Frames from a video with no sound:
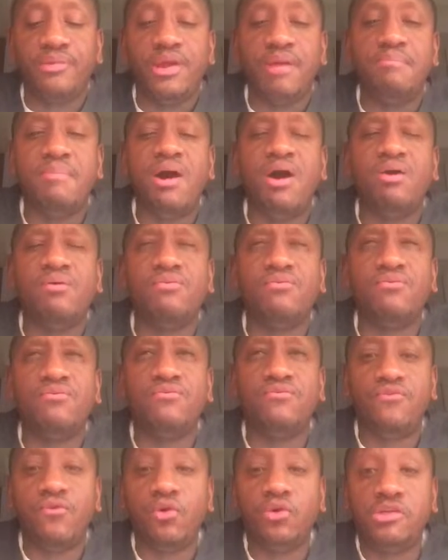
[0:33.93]
About
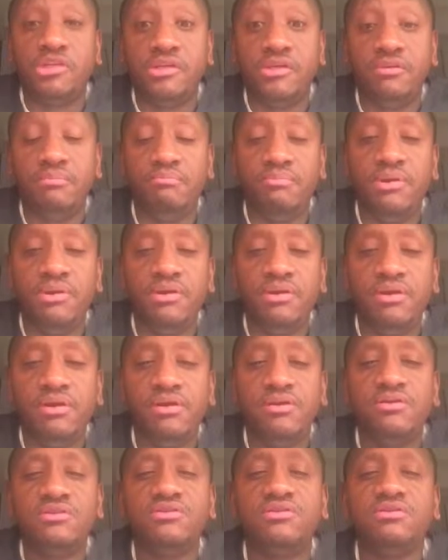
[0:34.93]
14
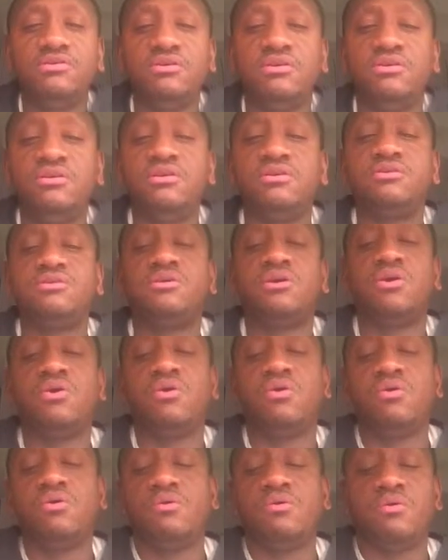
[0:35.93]
billion years
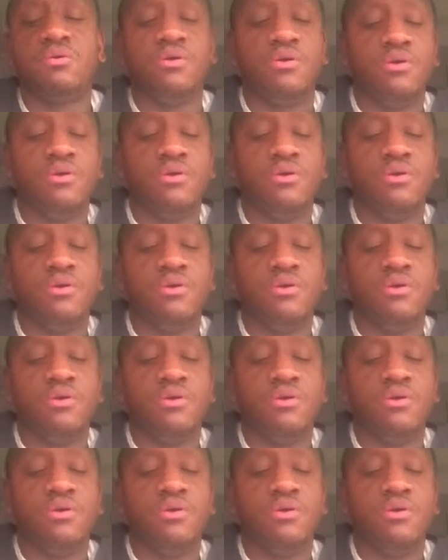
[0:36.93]
ago,